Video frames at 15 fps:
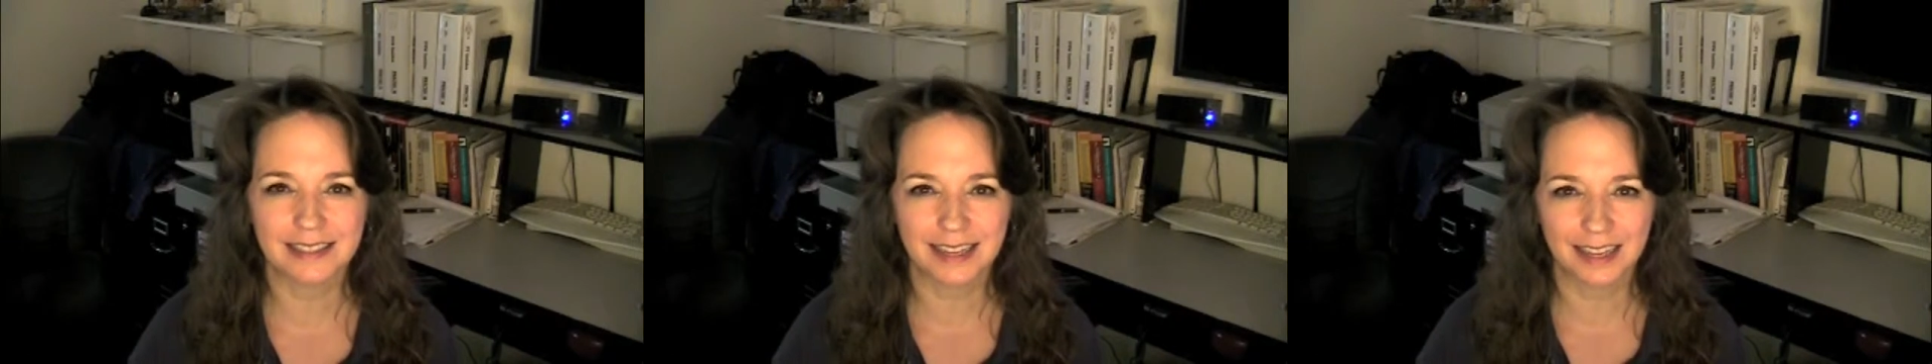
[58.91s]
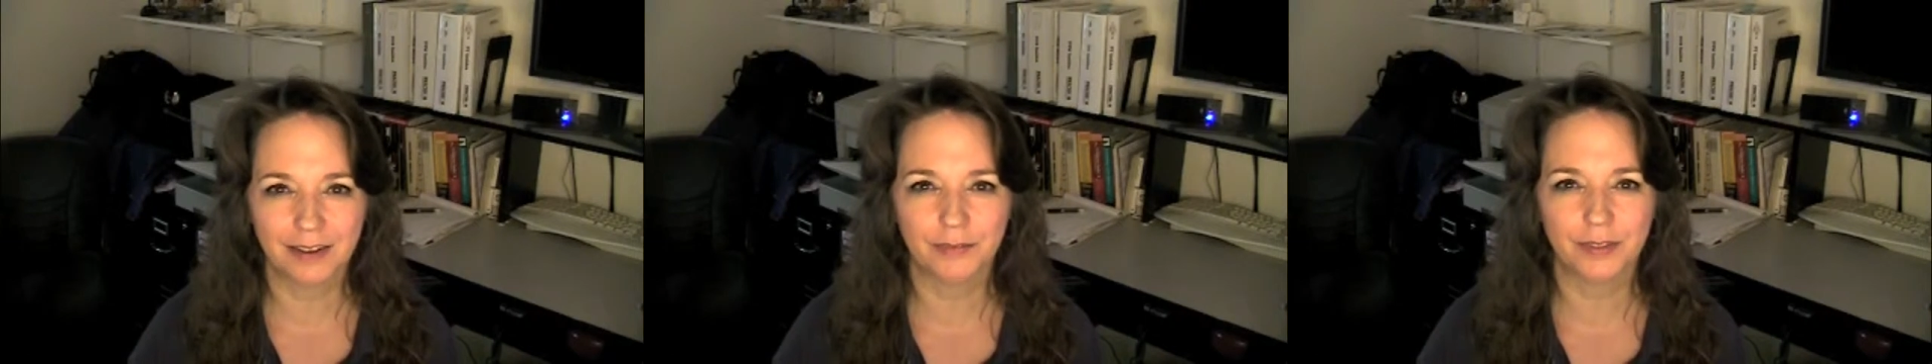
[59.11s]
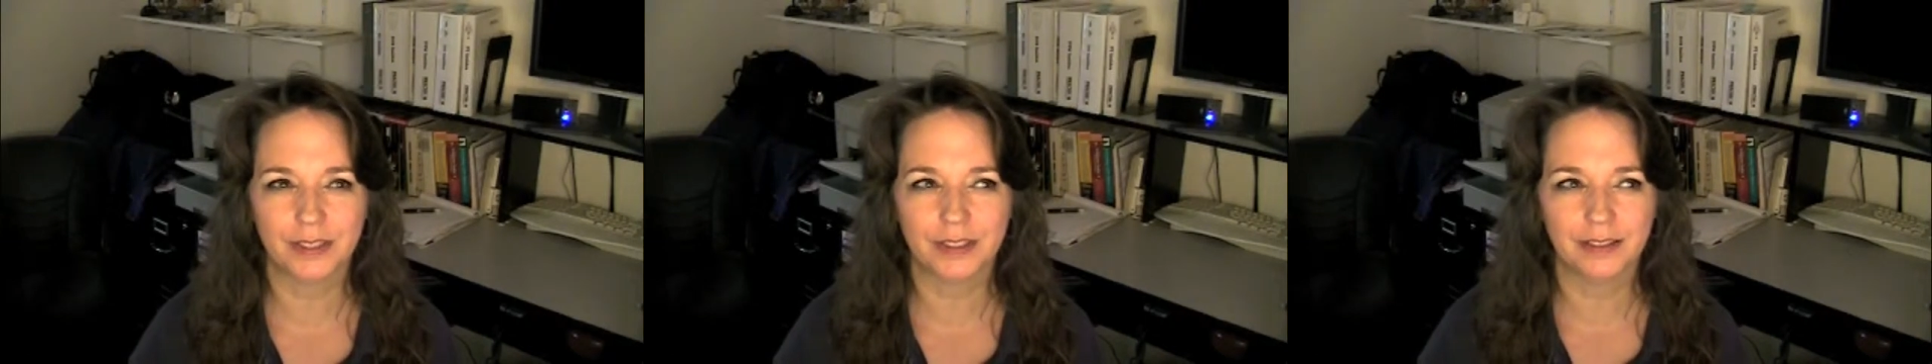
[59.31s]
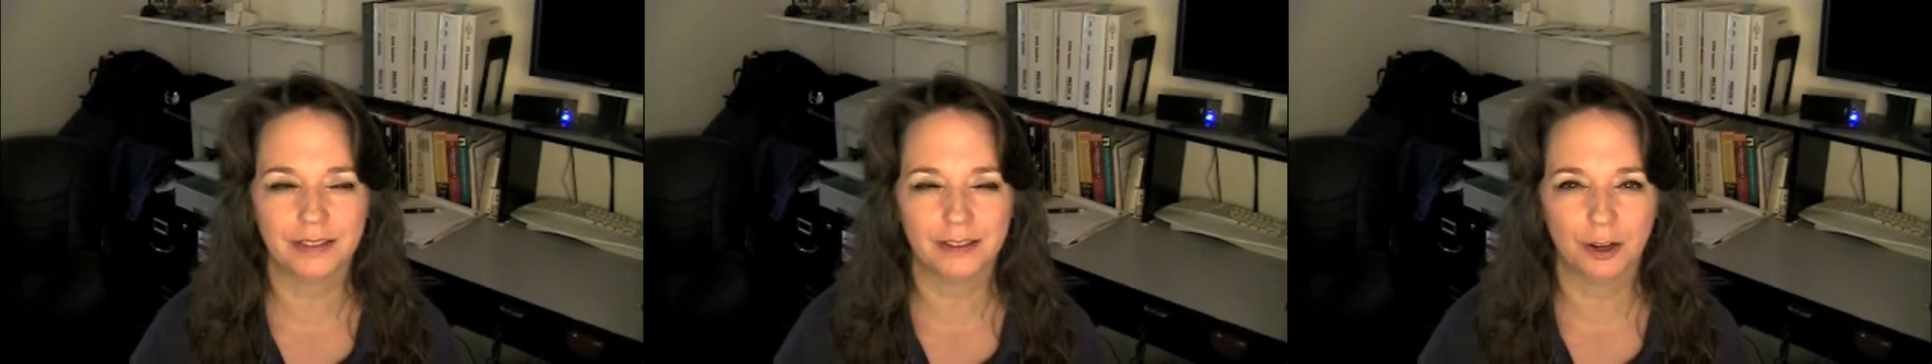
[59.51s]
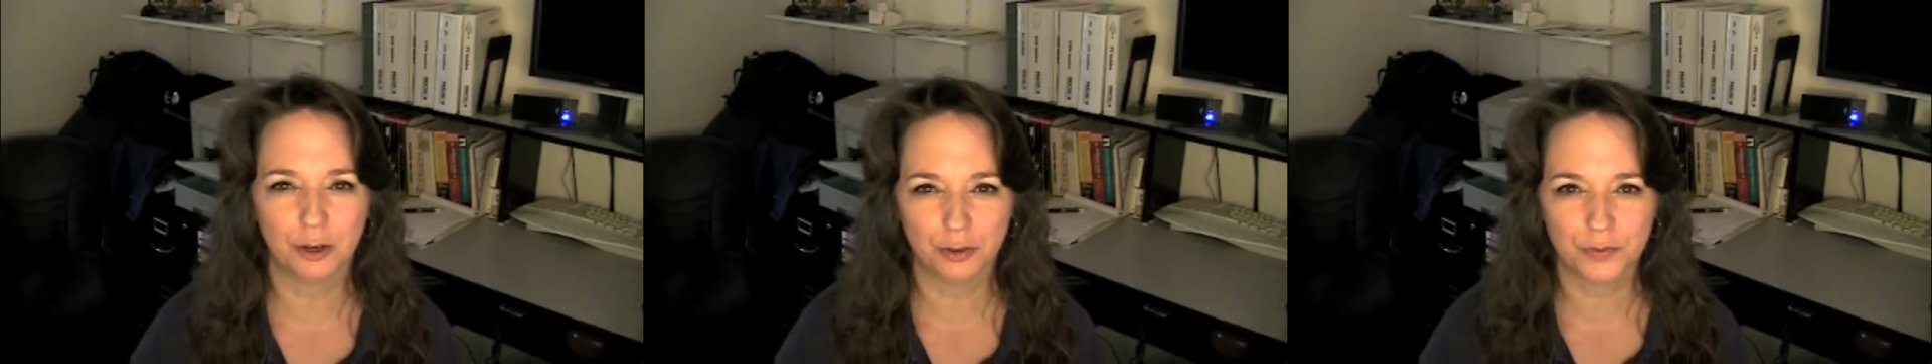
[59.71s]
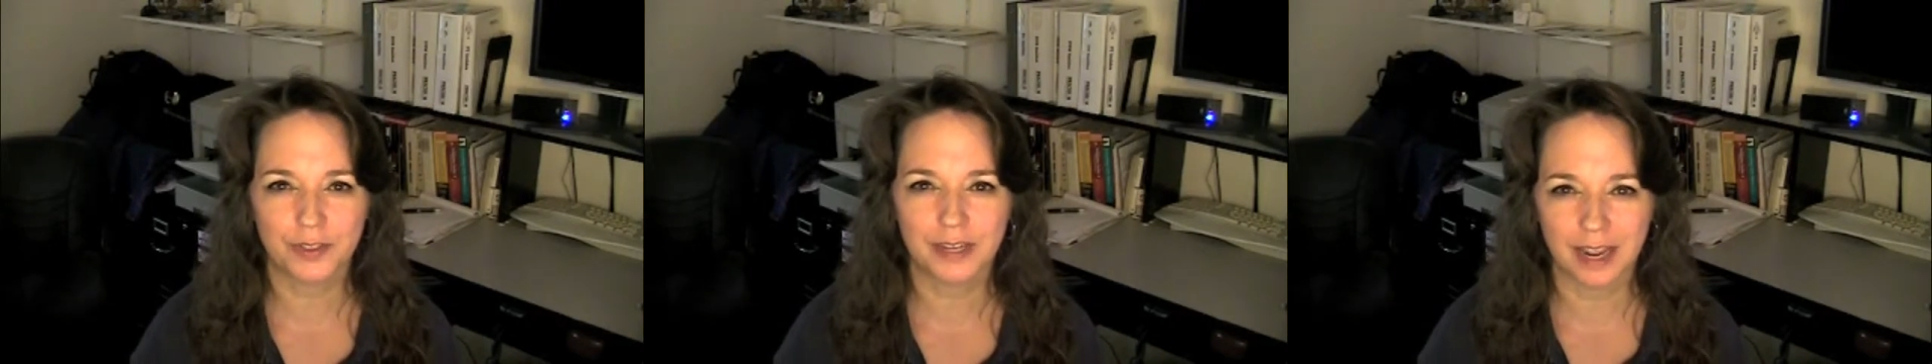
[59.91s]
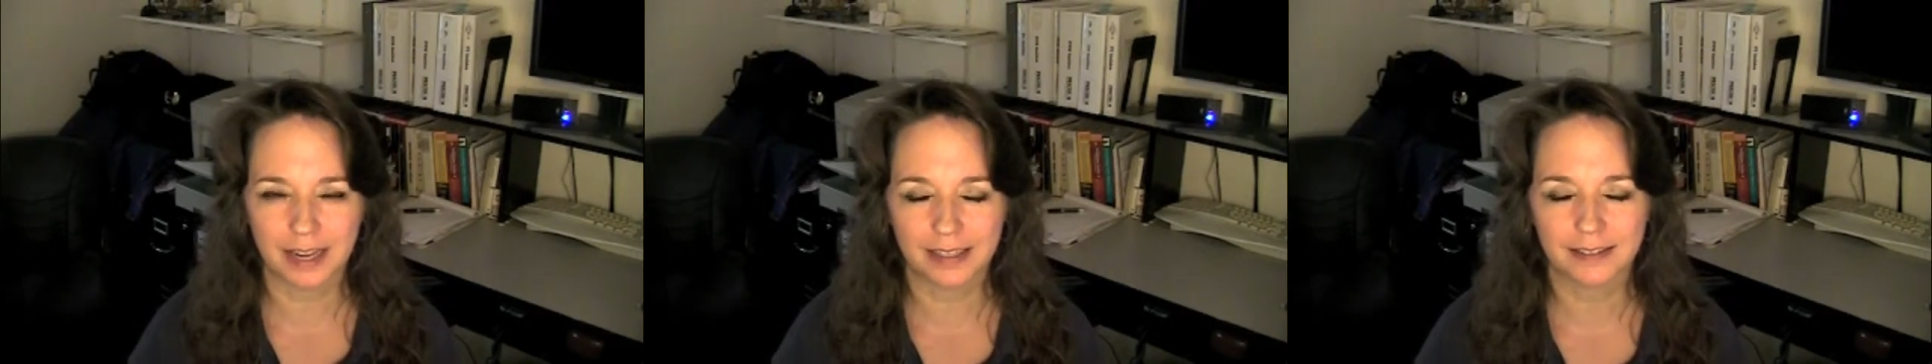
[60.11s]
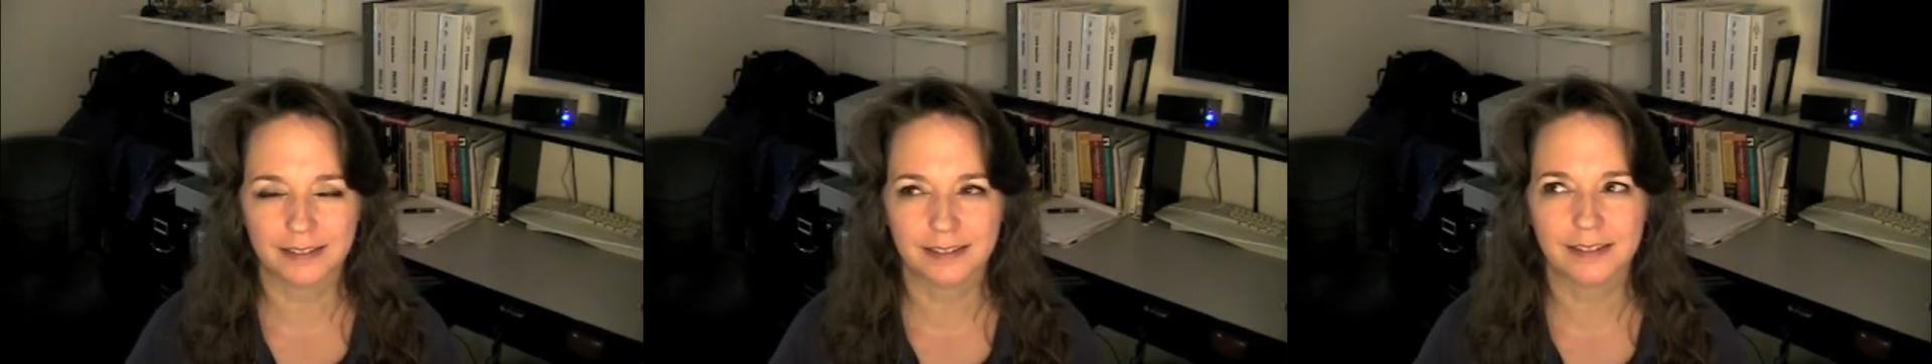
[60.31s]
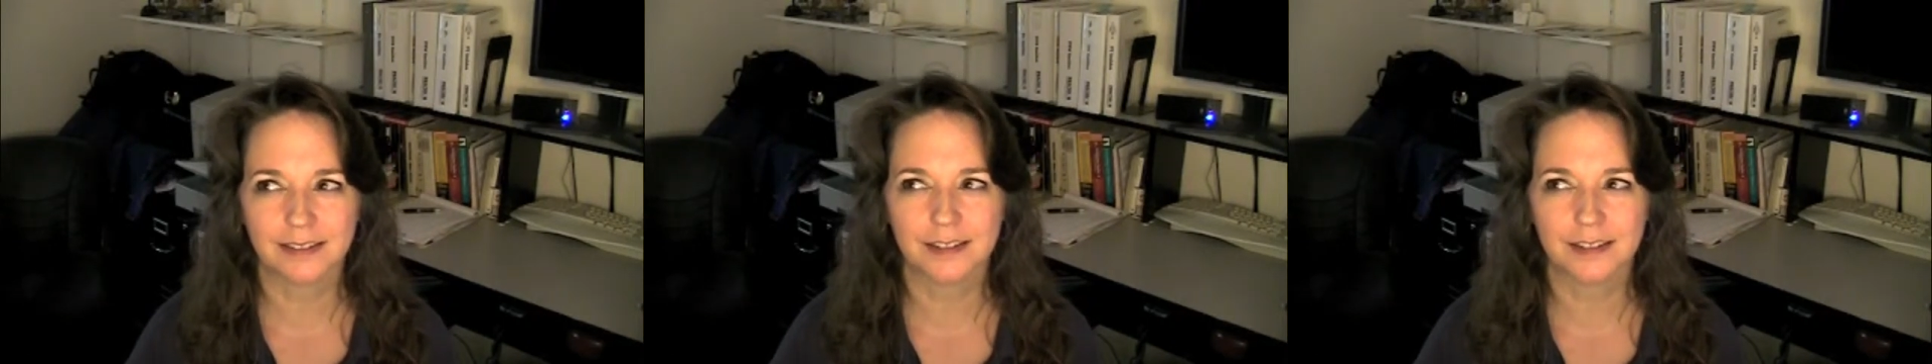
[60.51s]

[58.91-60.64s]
heavy overnight,